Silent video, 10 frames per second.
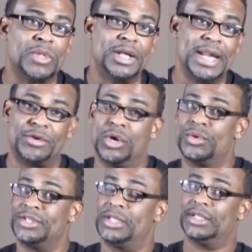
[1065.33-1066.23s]
Now
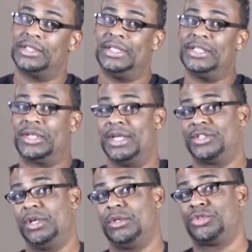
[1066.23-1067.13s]
notice, this gets
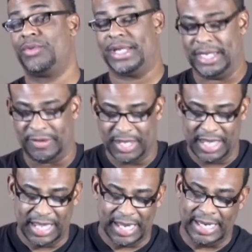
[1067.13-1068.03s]
a little tricky.
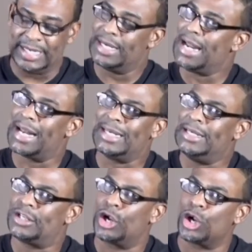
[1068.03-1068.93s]
He did not
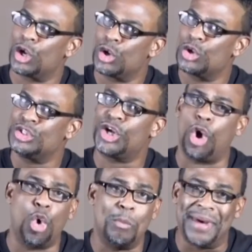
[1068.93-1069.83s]
need to learn to
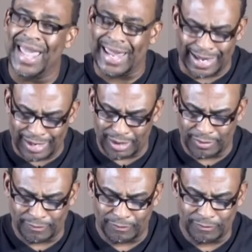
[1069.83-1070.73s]
obey.
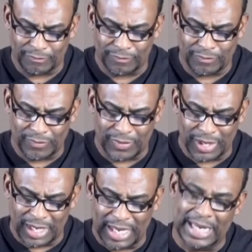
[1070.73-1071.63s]

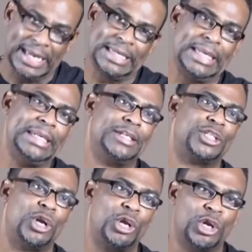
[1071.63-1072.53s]
He needed
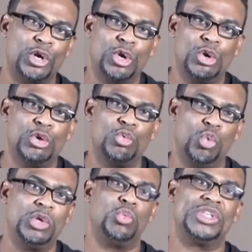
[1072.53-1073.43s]
to learn
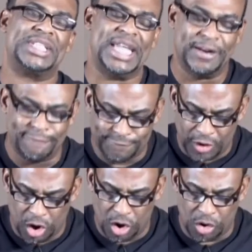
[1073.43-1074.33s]
what was
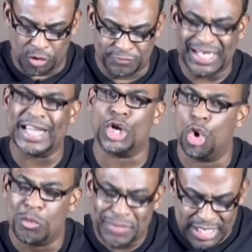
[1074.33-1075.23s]
involved in
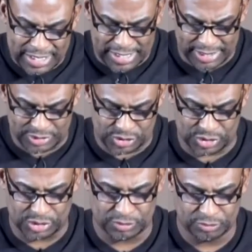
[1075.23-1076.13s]
obedience.